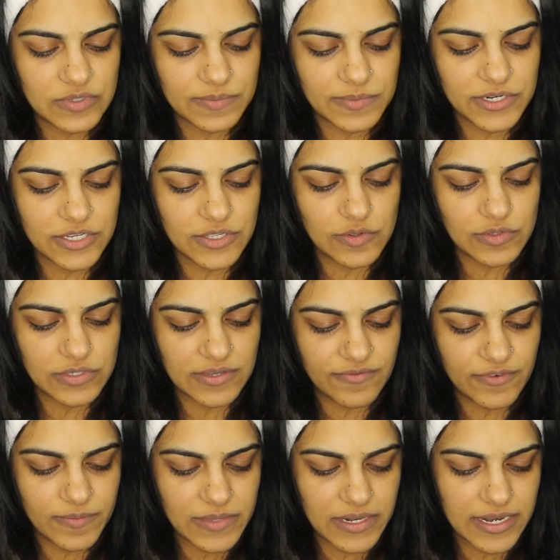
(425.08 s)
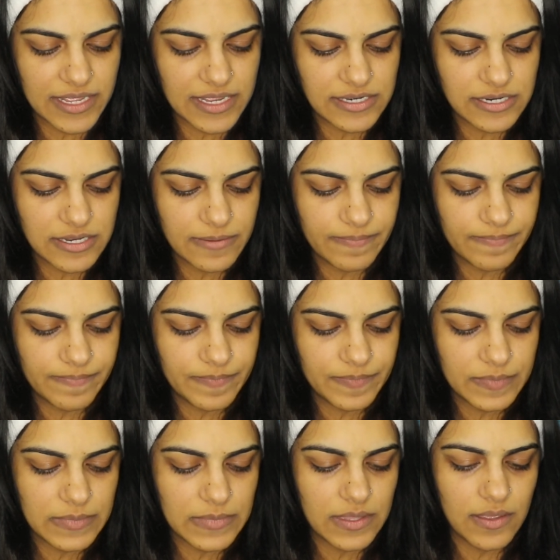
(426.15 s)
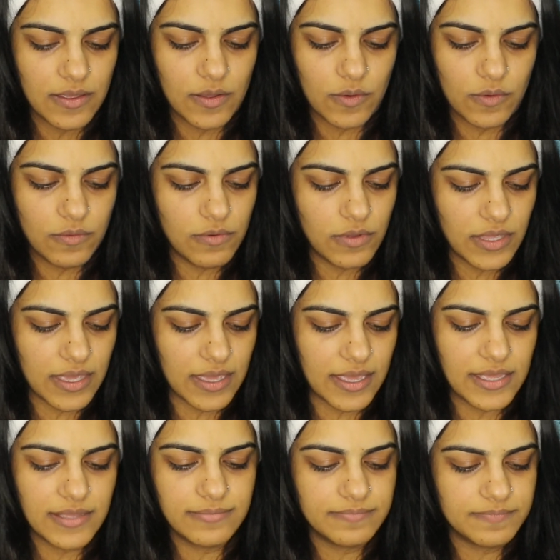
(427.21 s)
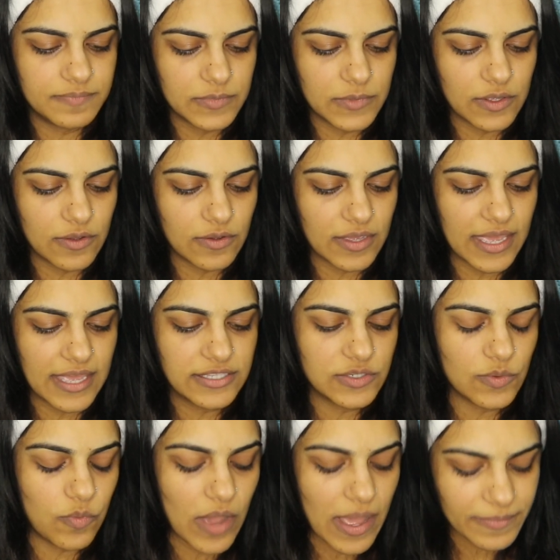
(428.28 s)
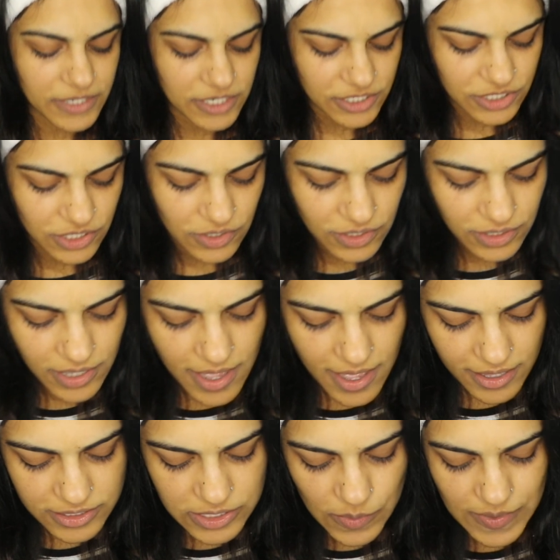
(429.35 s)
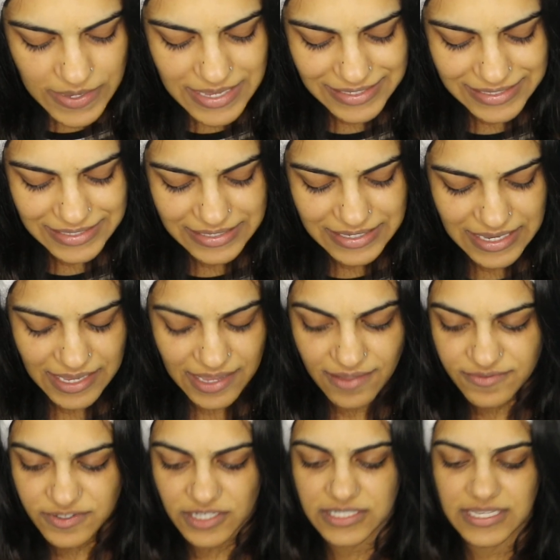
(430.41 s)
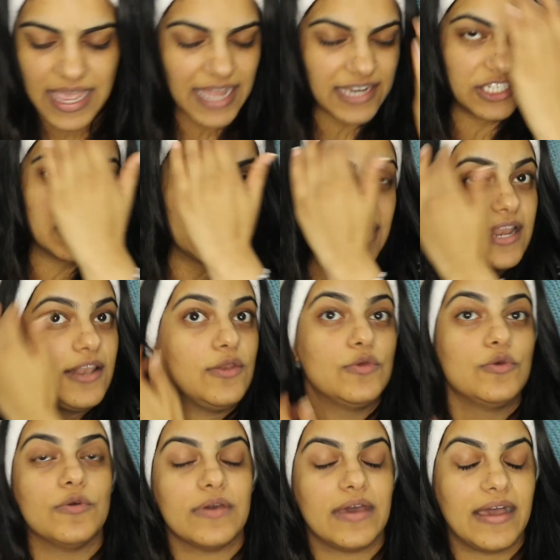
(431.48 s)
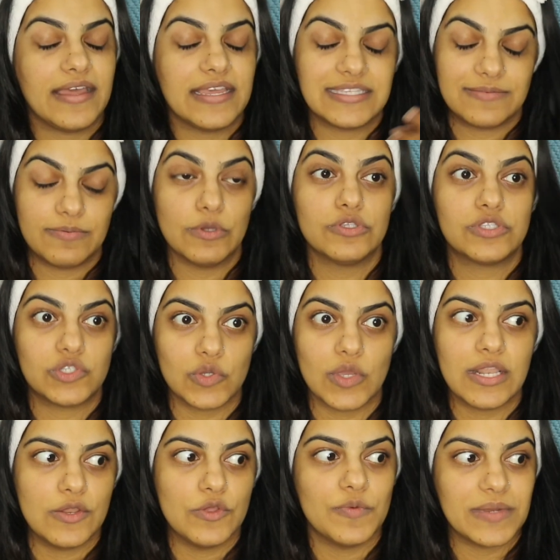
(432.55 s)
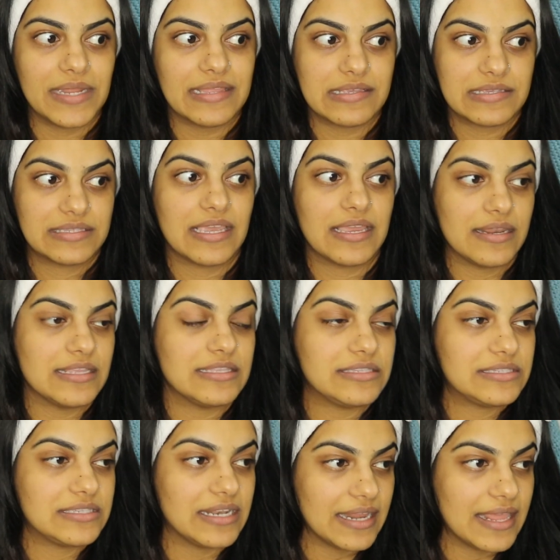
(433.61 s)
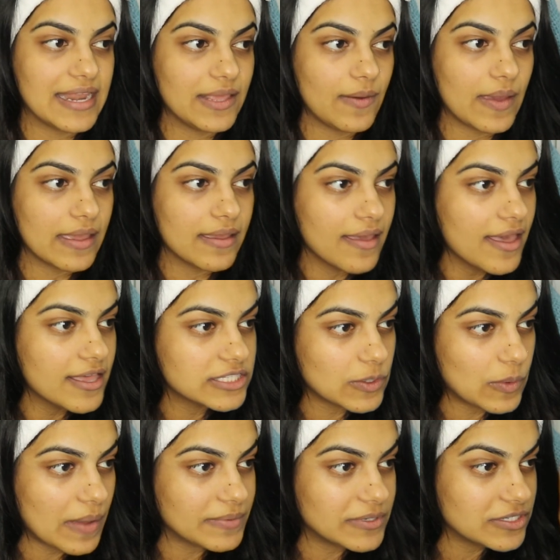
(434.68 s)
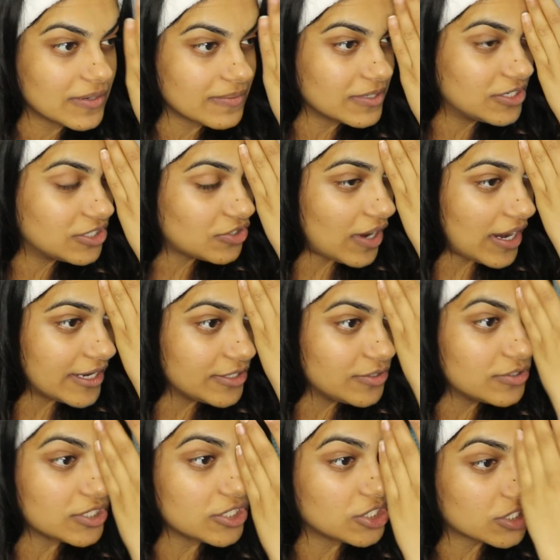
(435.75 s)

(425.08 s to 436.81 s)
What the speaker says: So I'm going to use it from the lid. Okay, so what I'm going to do, so we can see if does it actually illuminate. It's supposed to illuminate the skin instantly anyway. So what I'm going to do, I'm going to try and use it